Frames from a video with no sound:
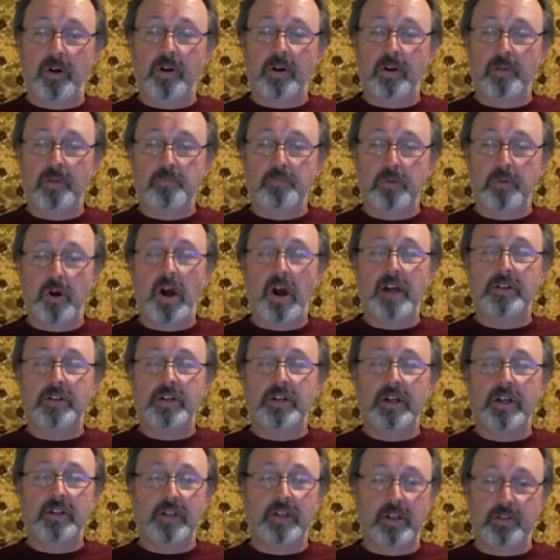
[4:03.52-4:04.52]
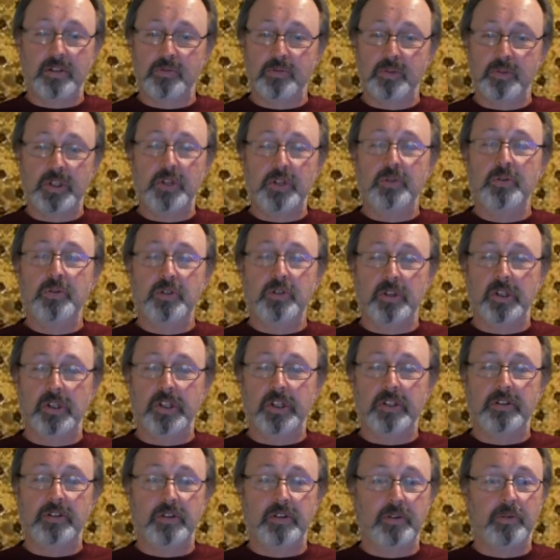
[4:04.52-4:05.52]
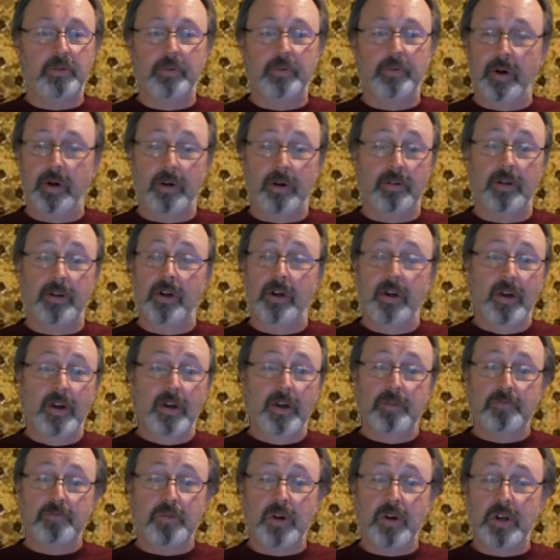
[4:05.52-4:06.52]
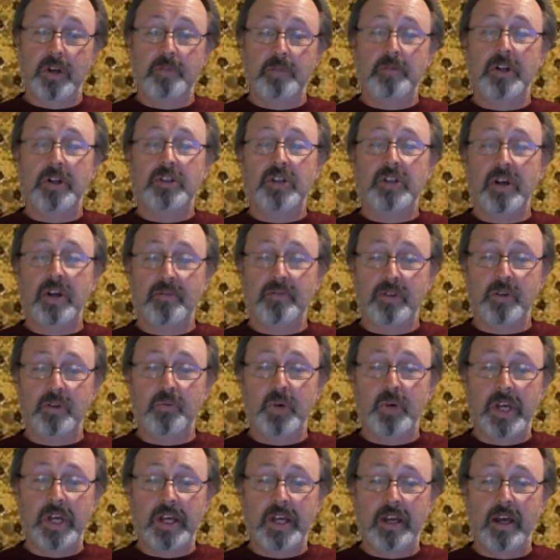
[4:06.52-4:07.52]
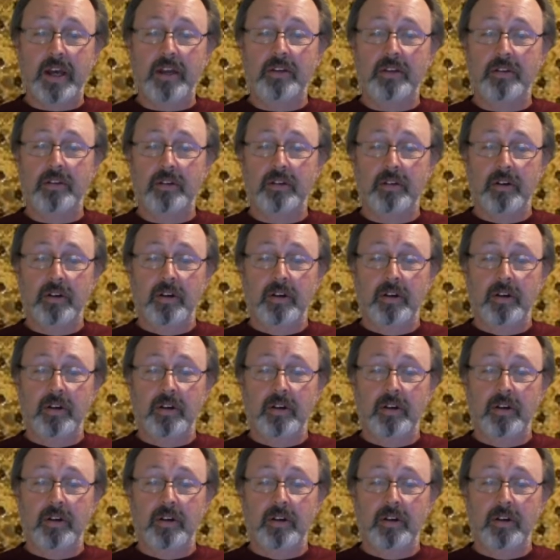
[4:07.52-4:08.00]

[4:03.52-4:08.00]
on our project, as we usually do, pretty much every weekend.